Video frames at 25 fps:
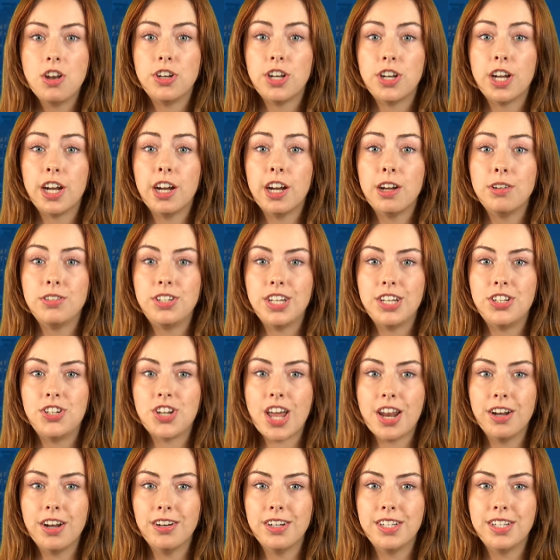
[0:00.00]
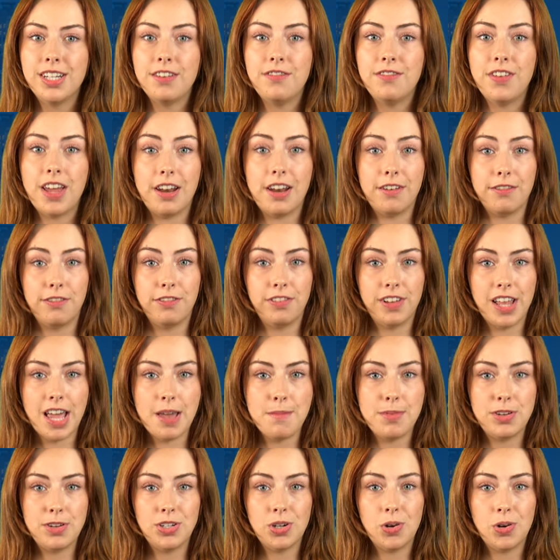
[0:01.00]
neurodegenerative,
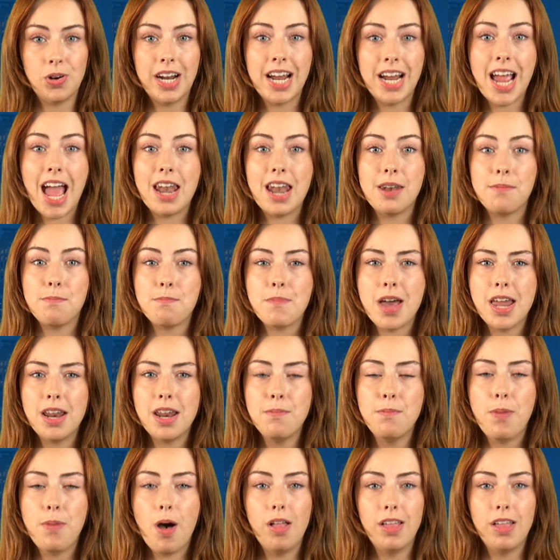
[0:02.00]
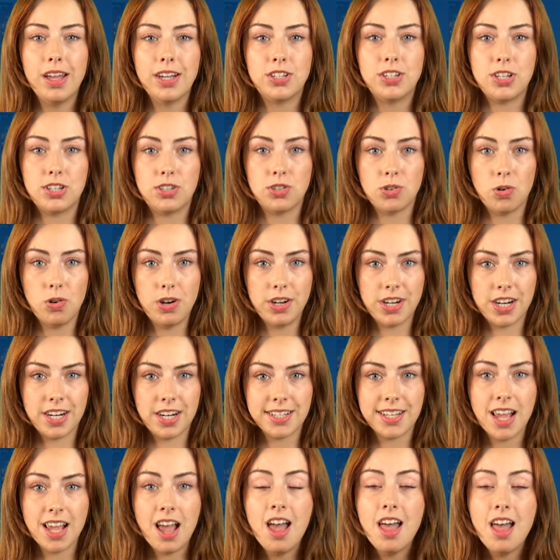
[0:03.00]
inflammatory, and metabolic
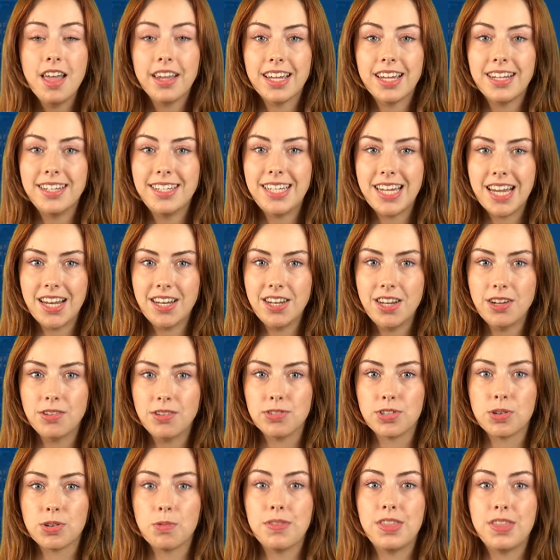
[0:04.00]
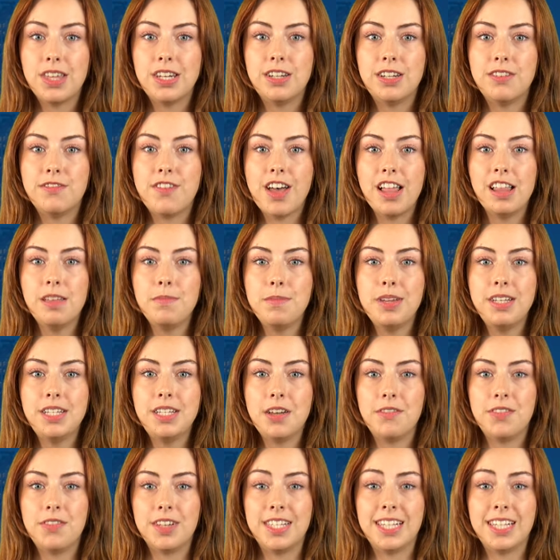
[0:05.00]
disorders, continues with the development
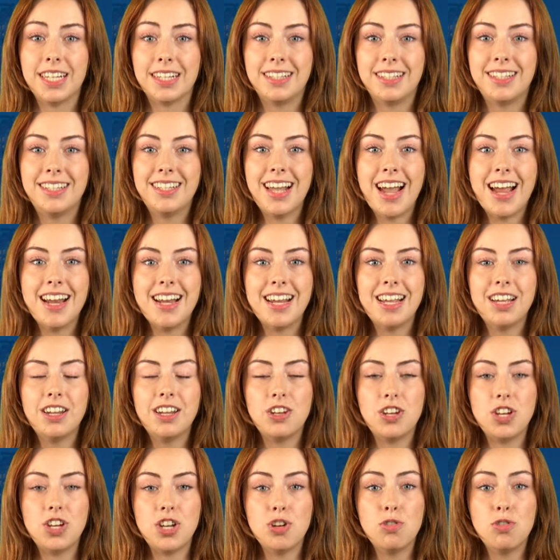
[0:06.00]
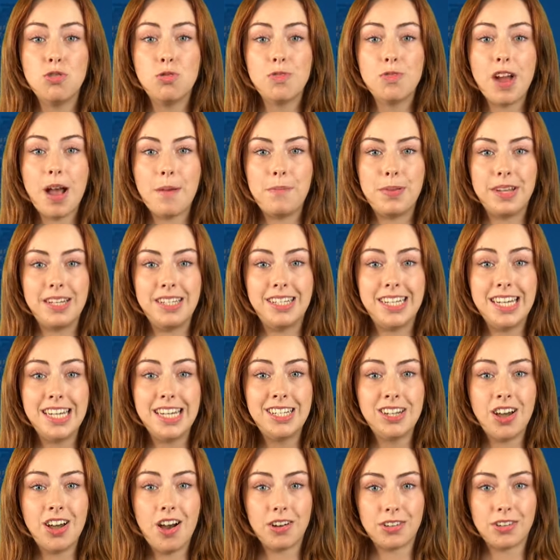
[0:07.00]
of its exciting new rapid
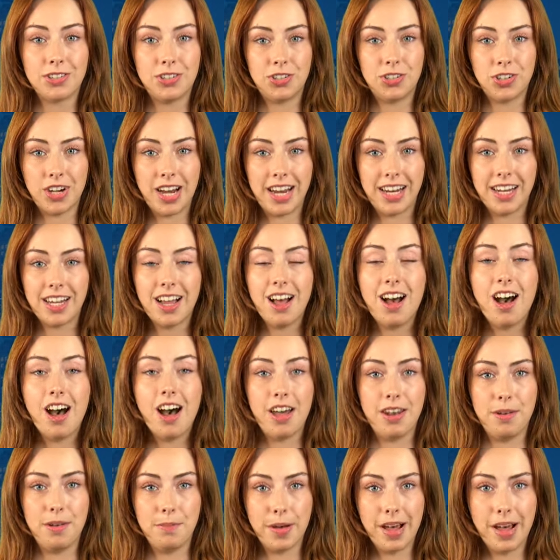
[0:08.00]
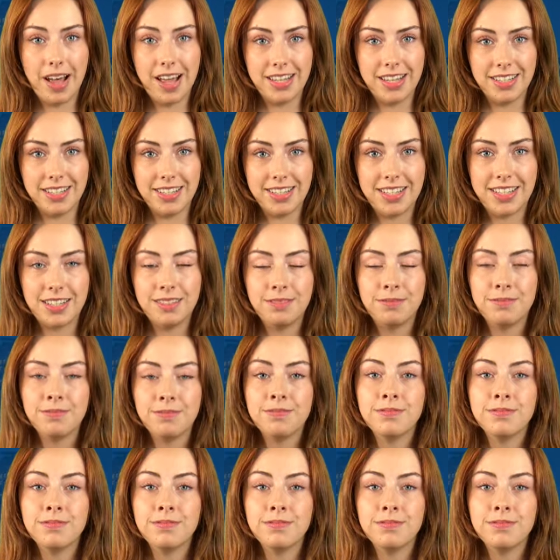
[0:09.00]
detox drink, UNBUZZED.